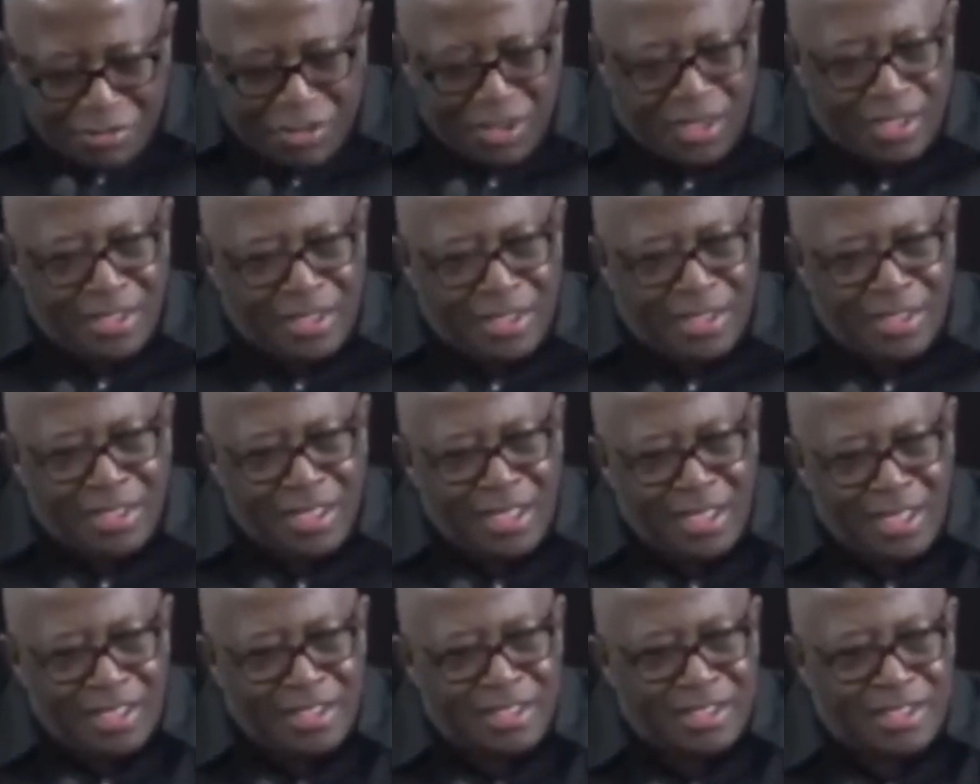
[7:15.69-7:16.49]
reading and
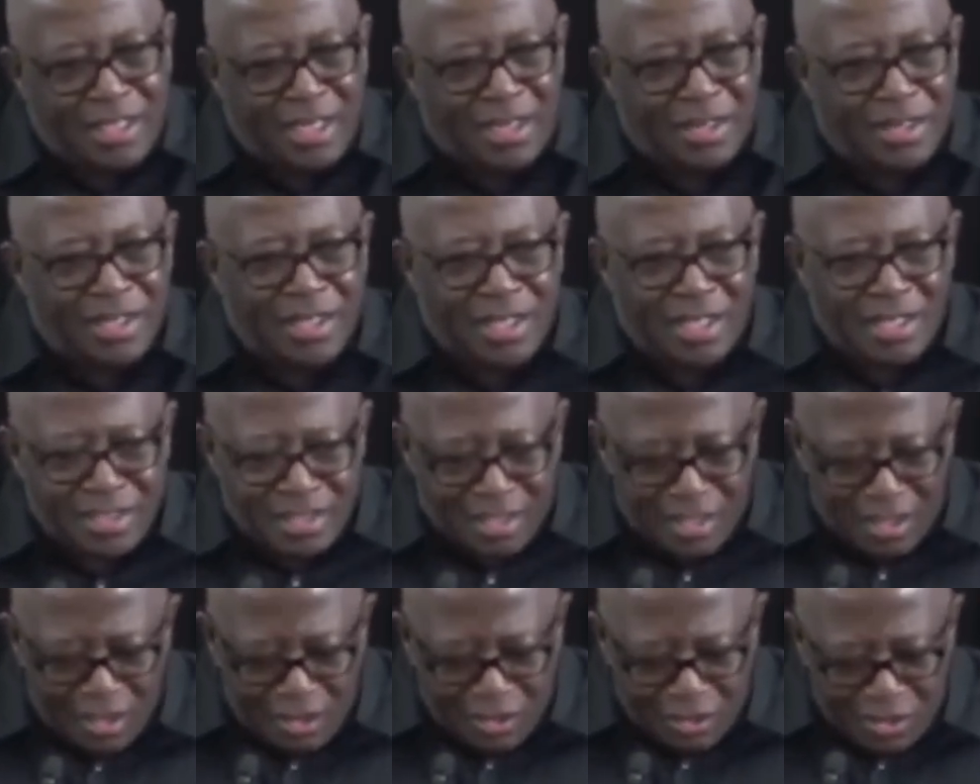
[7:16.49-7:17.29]
studying and
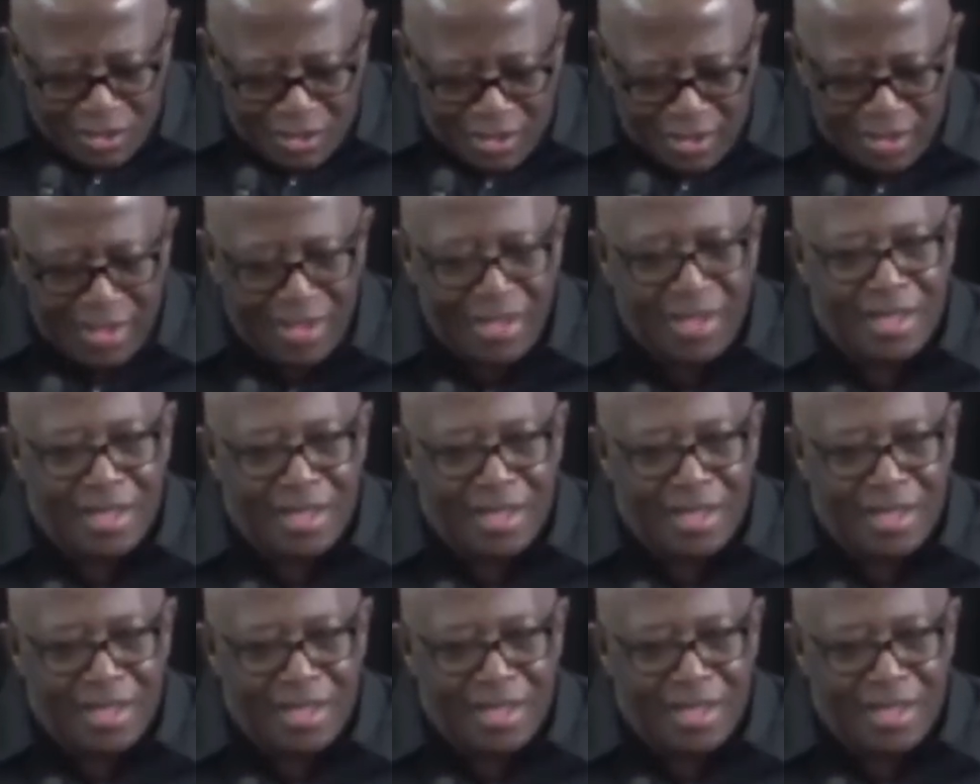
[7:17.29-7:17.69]
said, Lord,